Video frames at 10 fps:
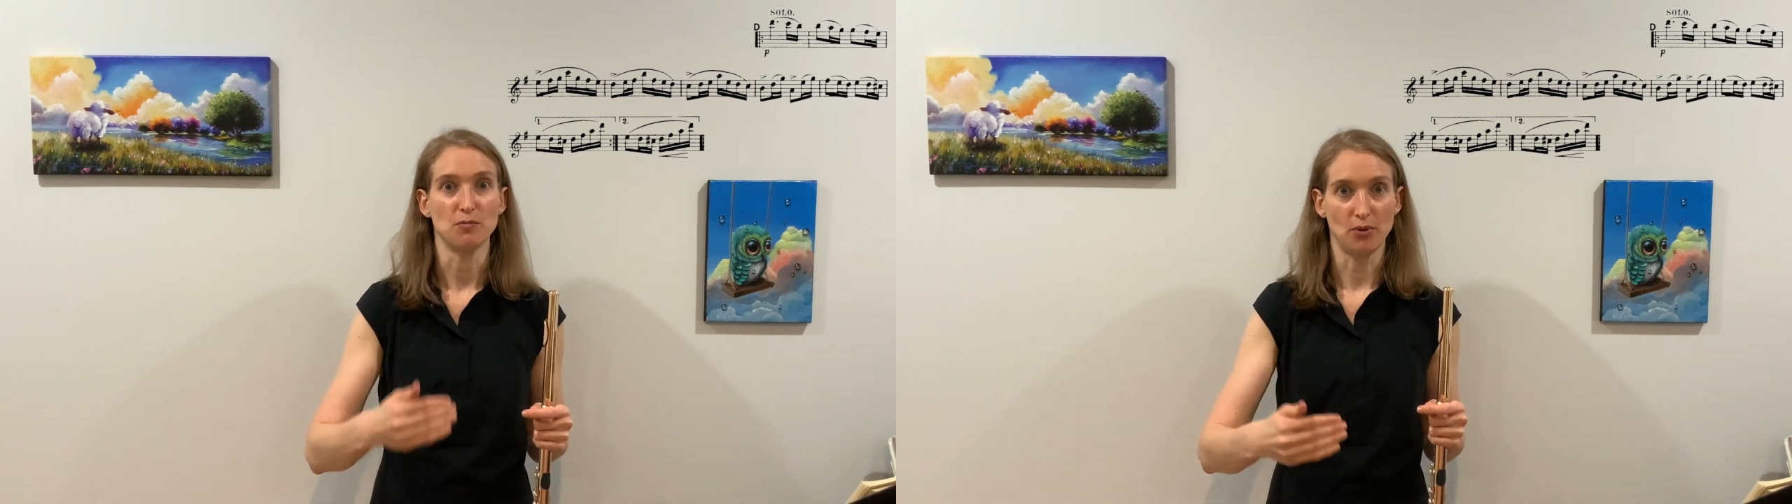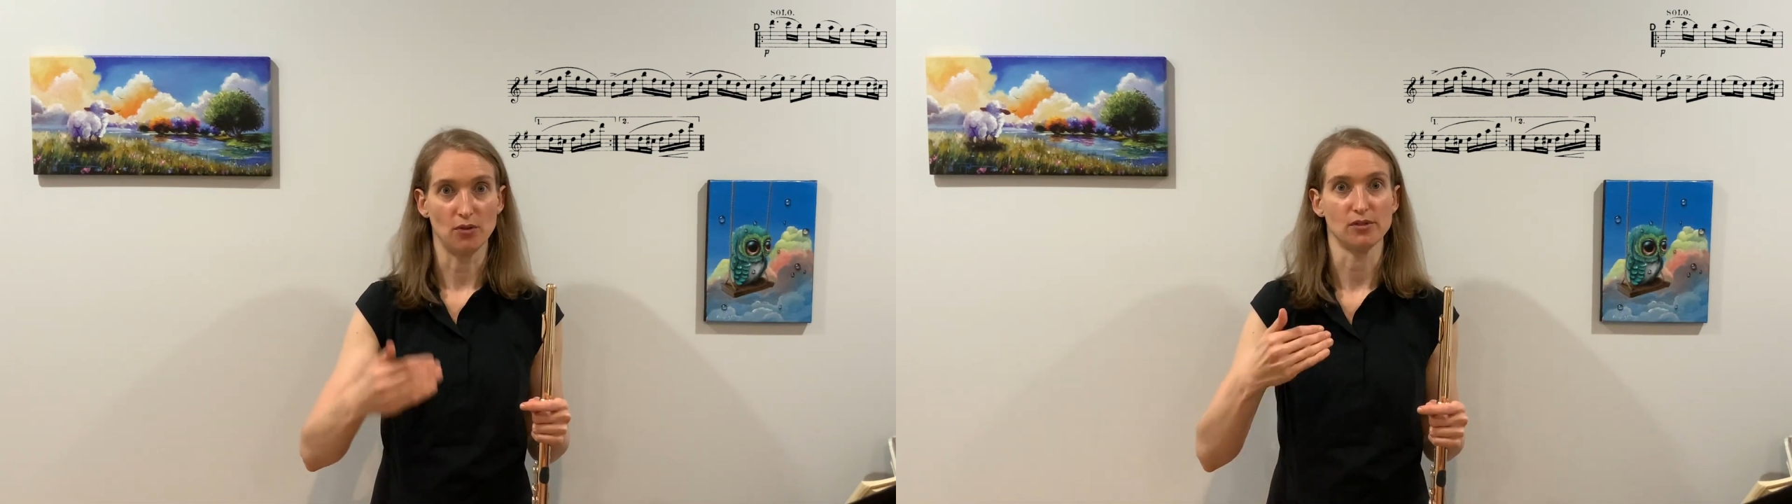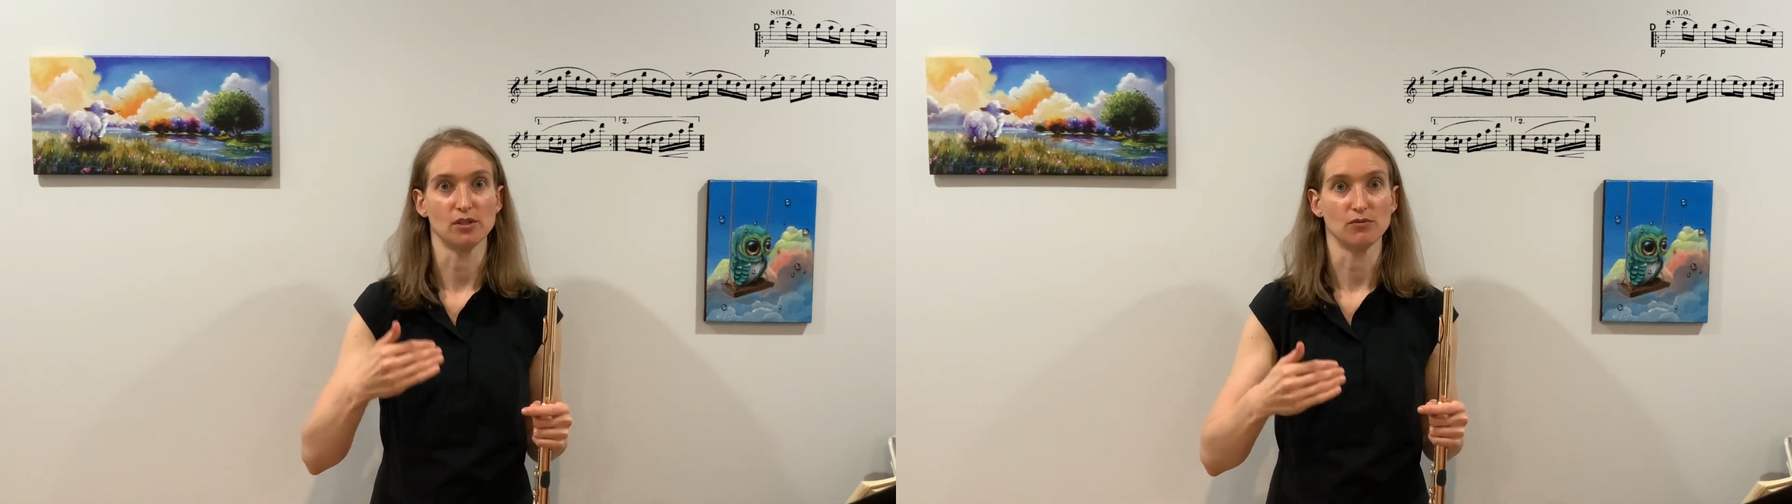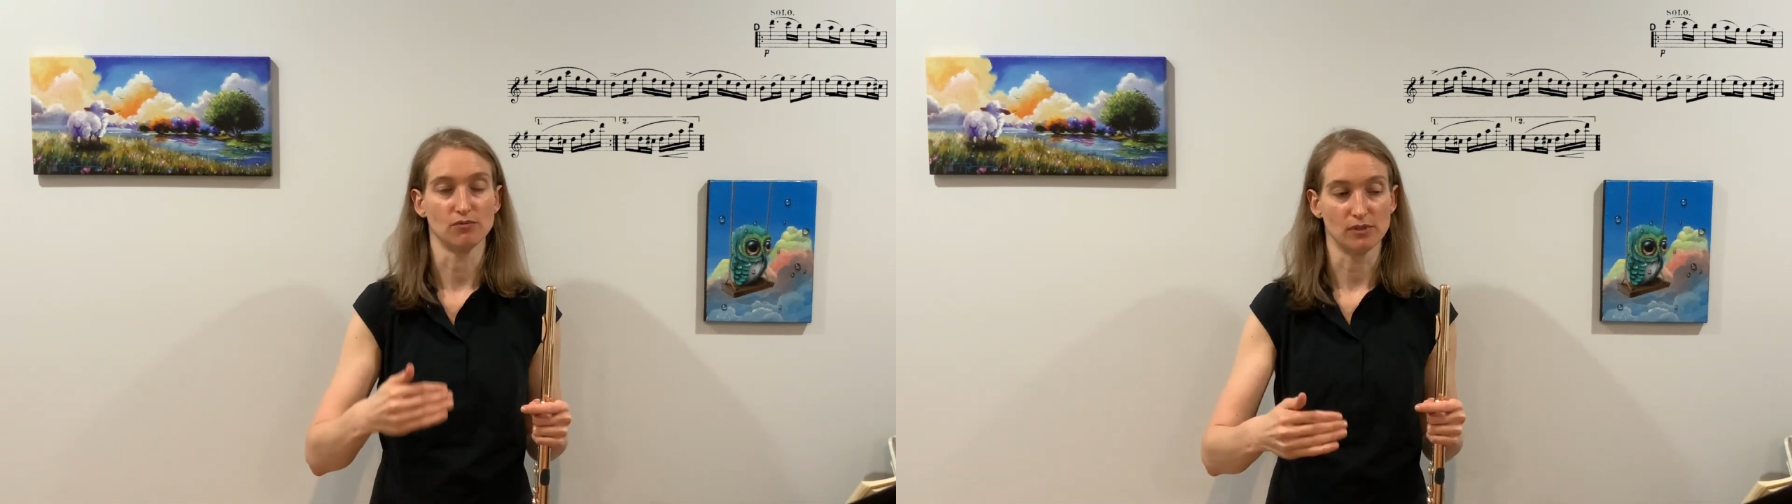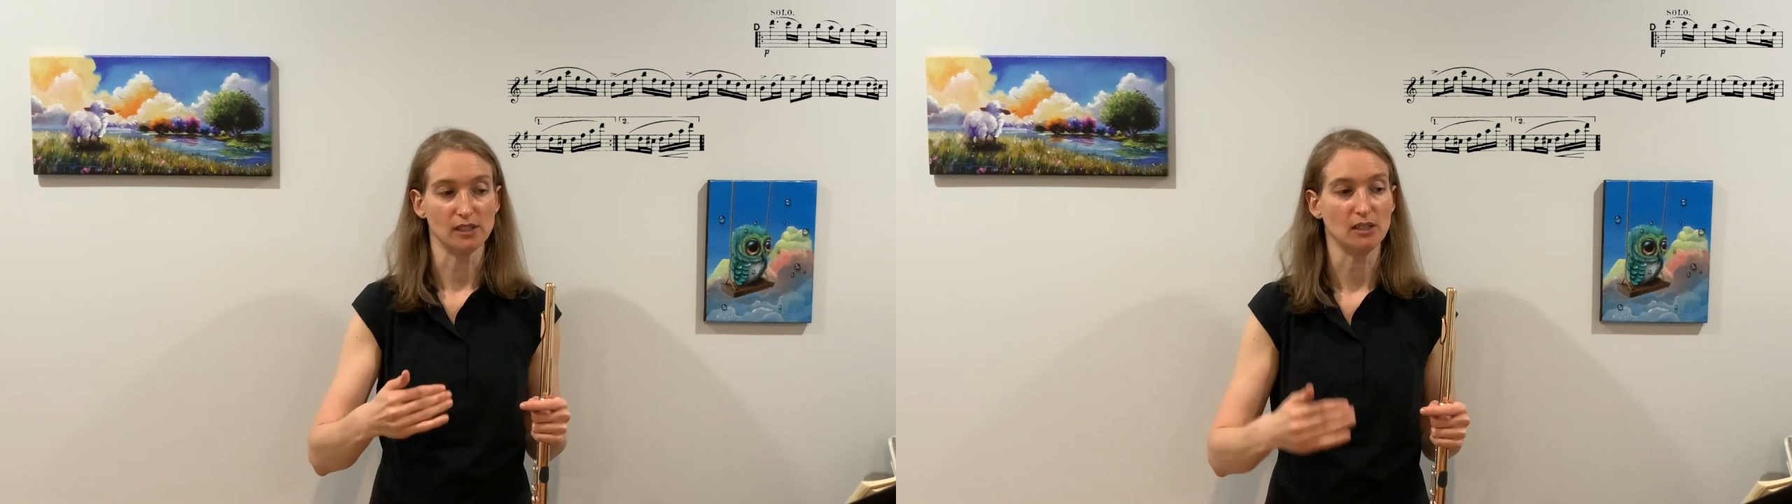pulse
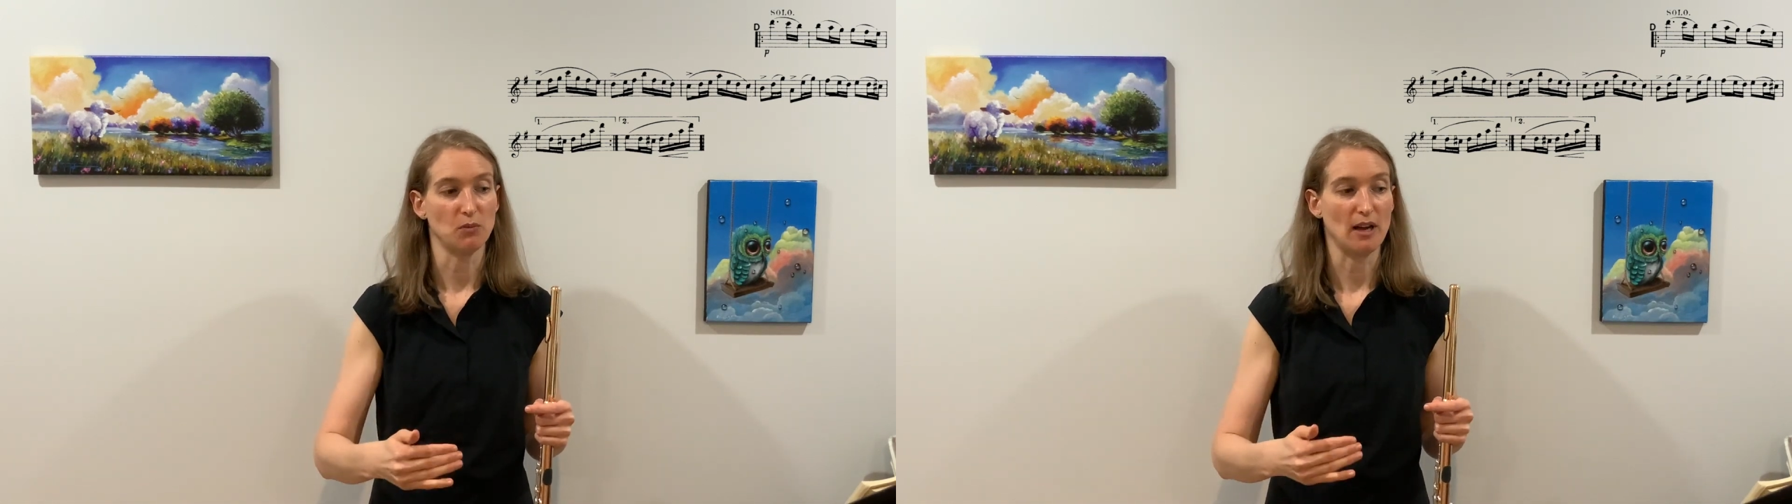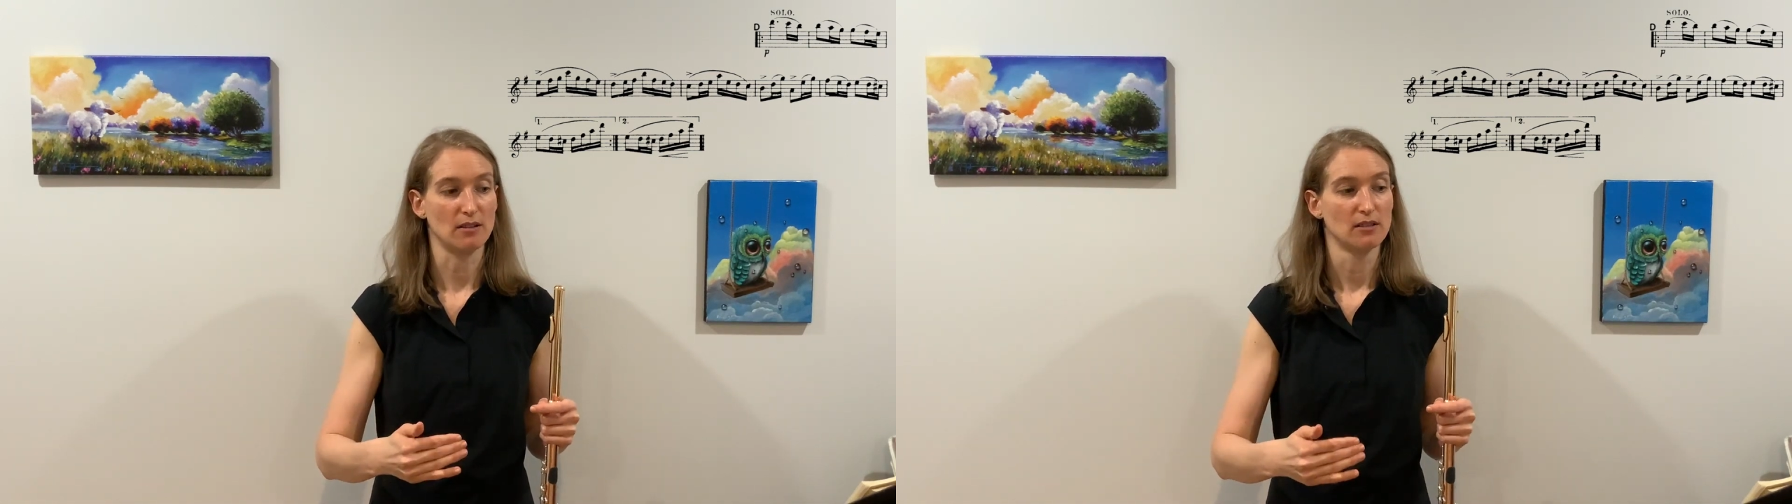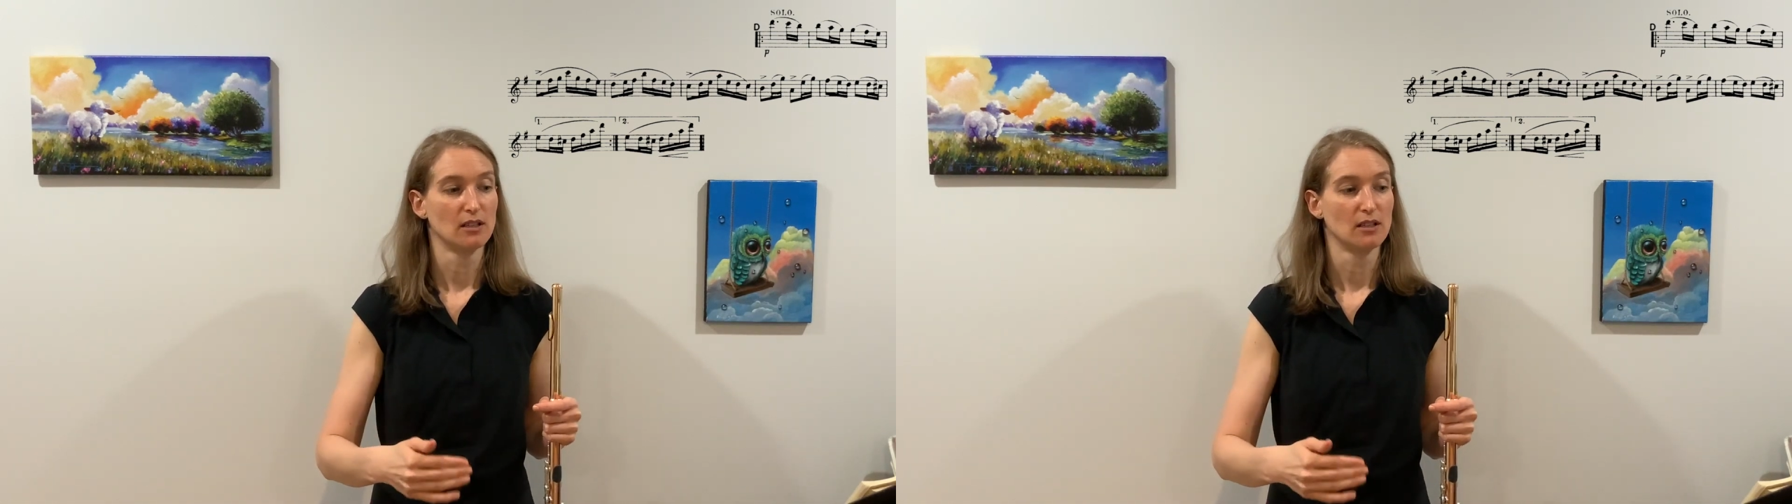really well.